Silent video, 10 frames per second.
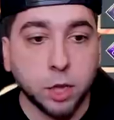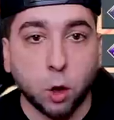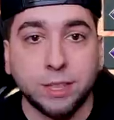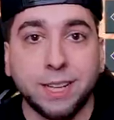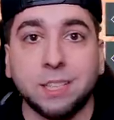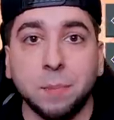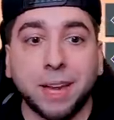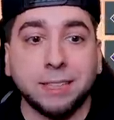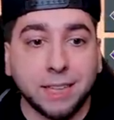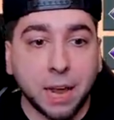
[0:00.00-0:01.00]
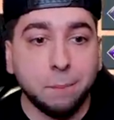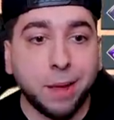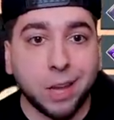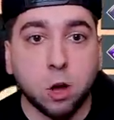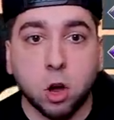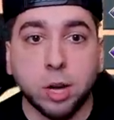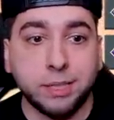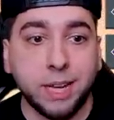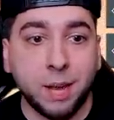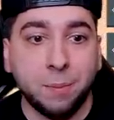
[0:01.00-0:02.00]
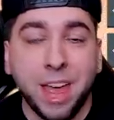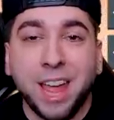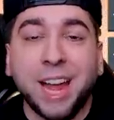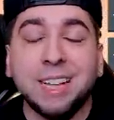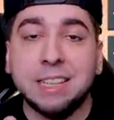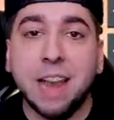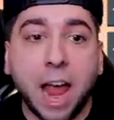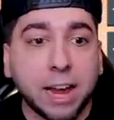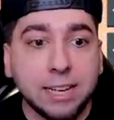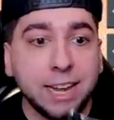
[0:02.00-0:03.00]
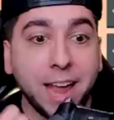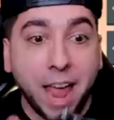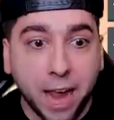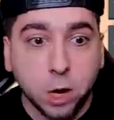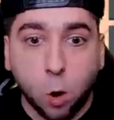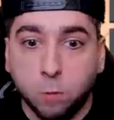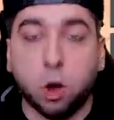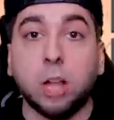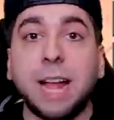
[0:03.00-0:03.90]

Yo, this man, Champ Bailey, on our team is 98 overall.